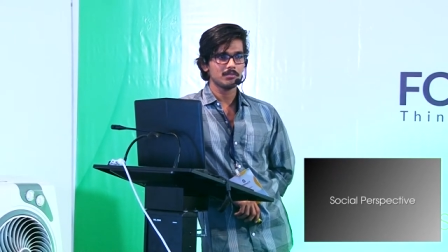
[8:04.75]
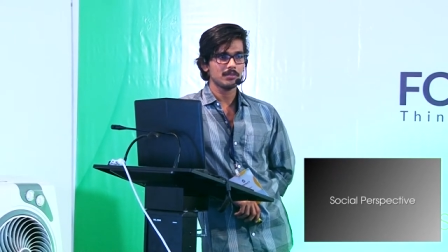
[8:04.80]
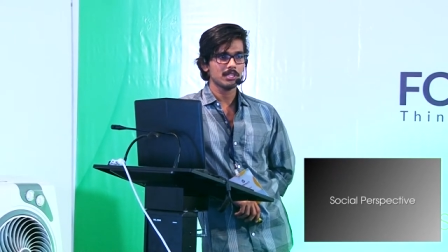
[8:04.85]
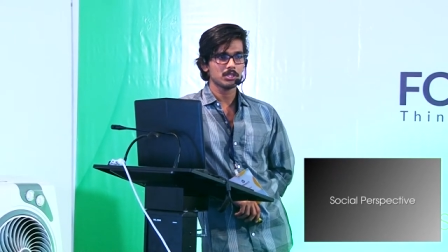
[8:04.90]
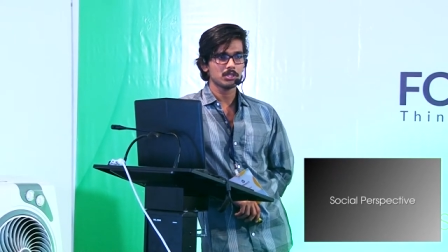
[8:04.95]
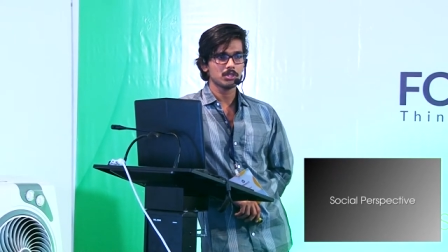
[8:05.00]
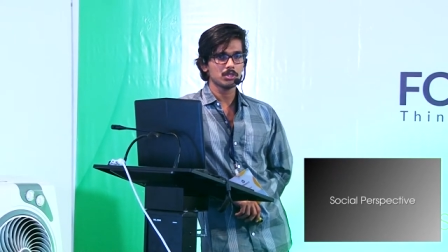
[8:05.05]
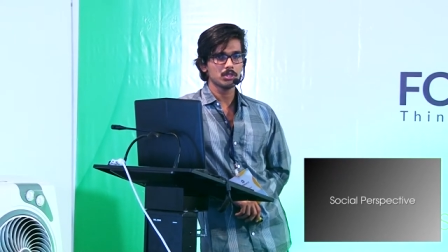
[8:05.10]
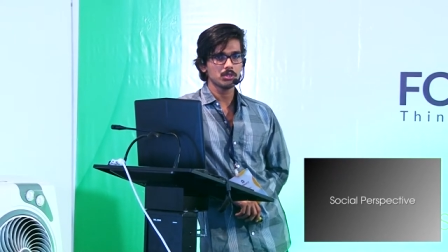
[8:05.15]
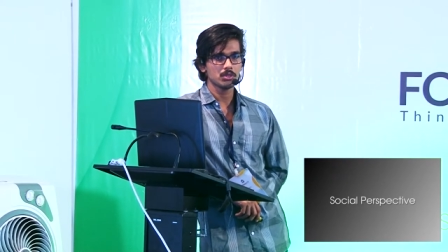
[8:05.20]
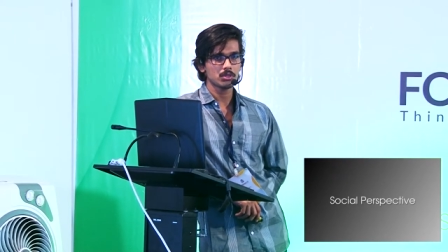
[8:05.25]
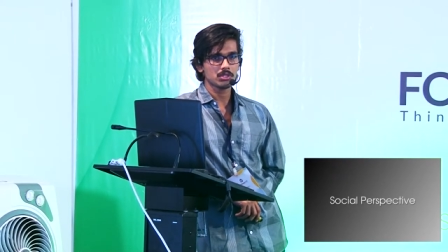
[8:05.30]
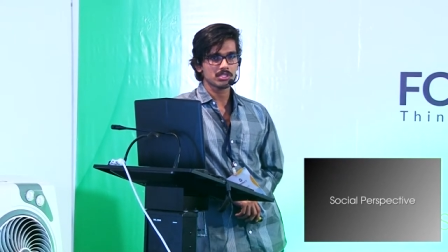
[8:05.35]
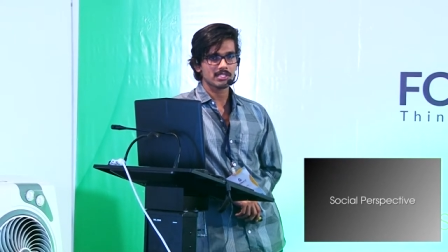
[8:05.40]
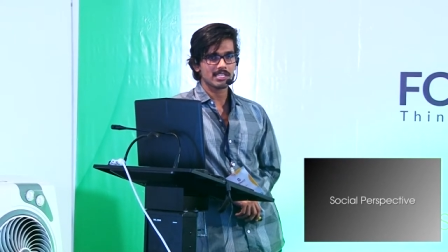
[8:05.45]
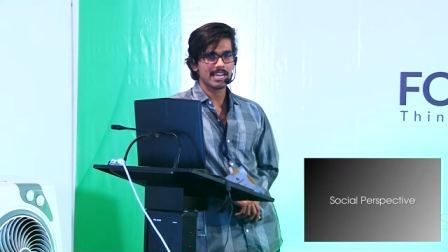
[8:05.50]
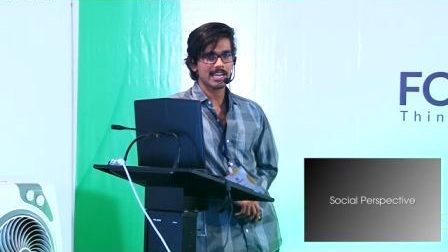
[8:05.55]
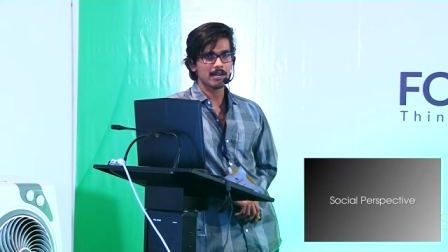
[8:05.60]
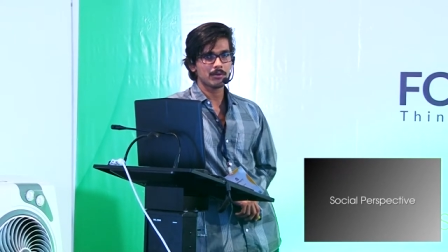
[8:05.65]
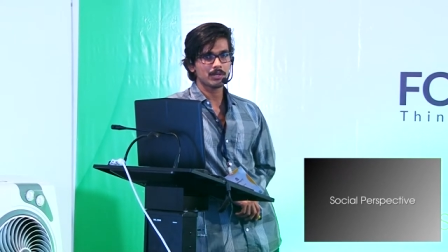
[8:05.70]
made to do
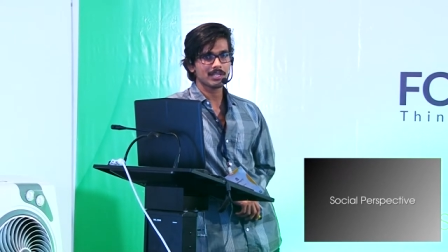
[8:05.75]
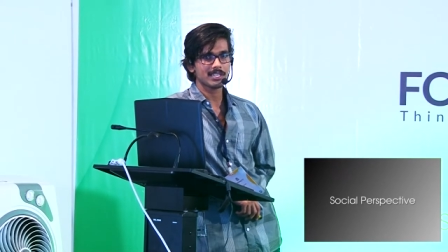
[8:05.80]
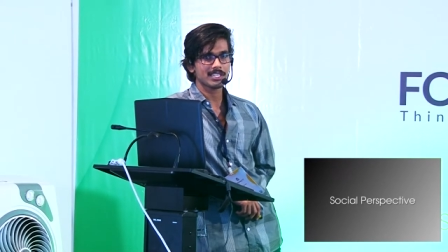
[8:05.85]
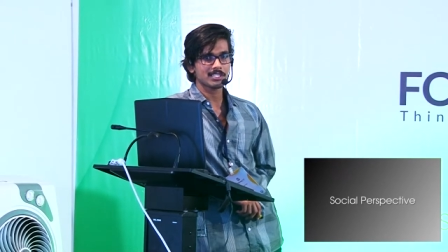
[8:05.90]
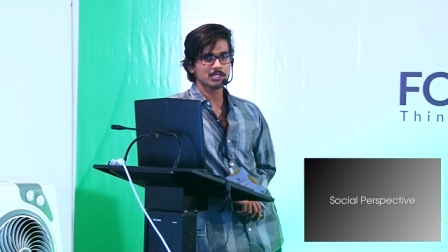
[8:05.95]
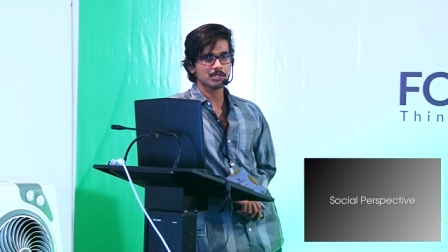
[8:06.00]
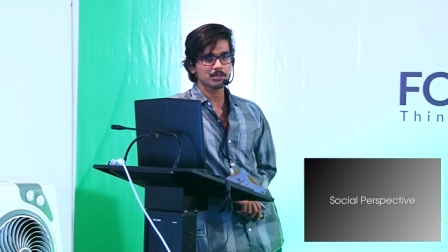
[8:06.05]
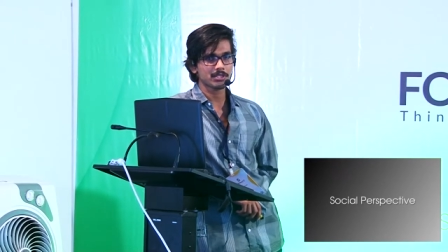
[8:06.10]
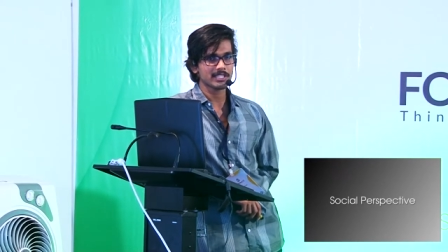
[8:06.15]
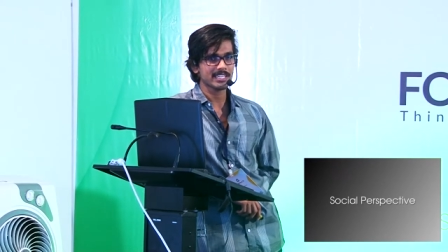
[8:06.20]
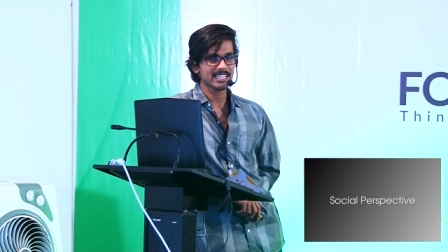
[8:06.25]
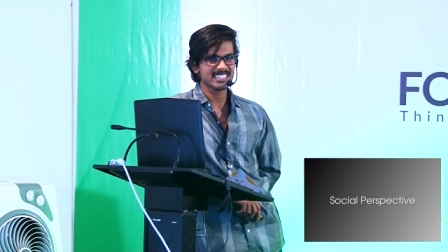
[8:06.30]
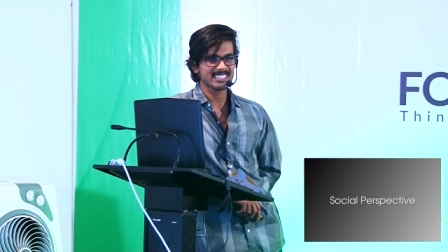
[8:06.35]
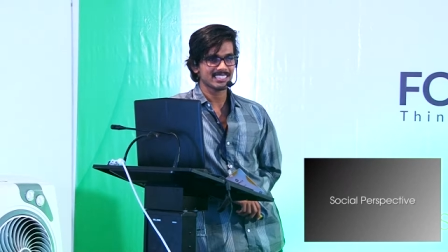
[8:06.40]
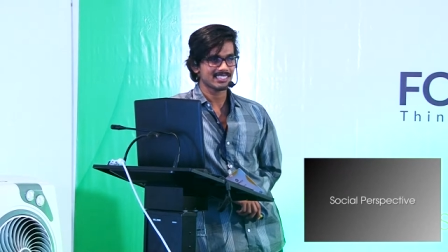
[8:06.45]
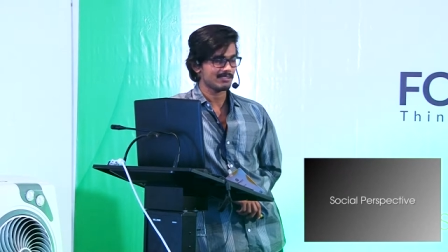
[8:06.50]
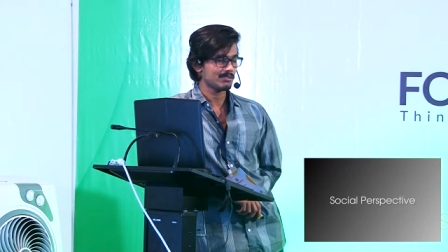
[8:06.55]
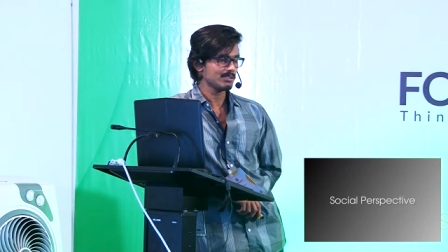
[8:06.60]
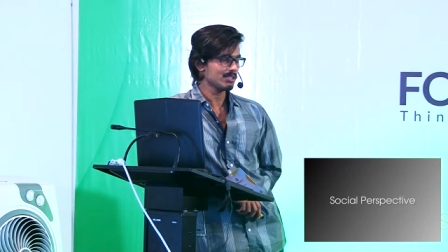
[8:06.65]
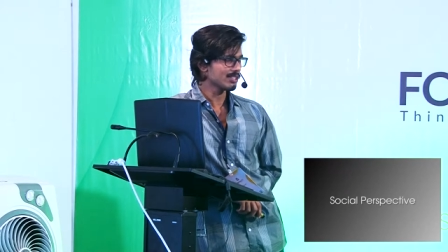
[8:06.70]
slavery to
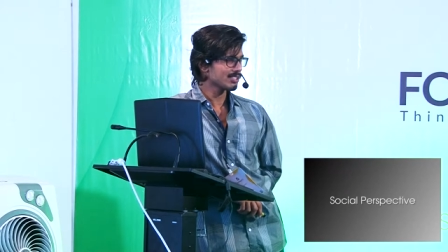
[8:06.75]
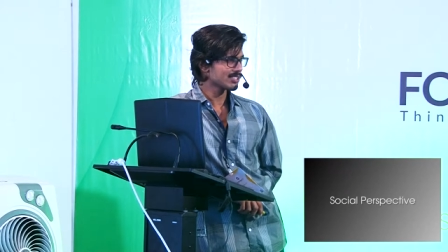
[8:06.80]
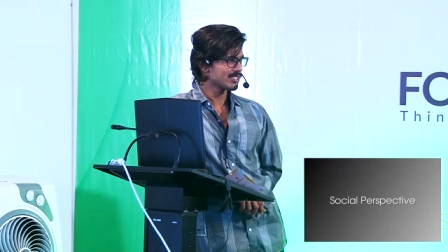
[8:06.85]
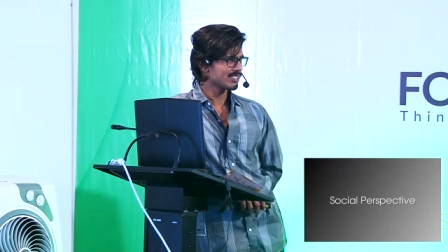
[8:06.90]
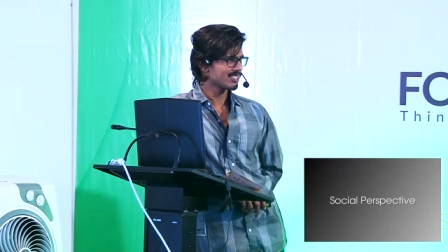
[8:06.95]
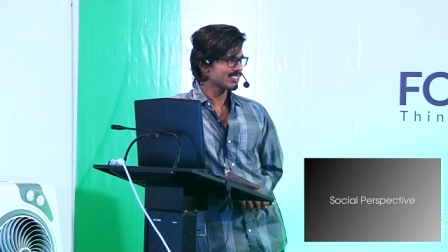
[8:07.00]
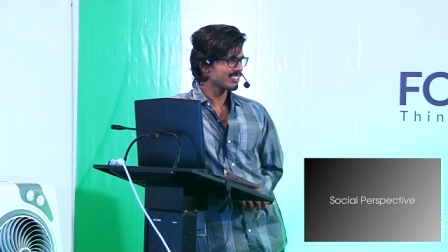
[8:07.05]
get, no,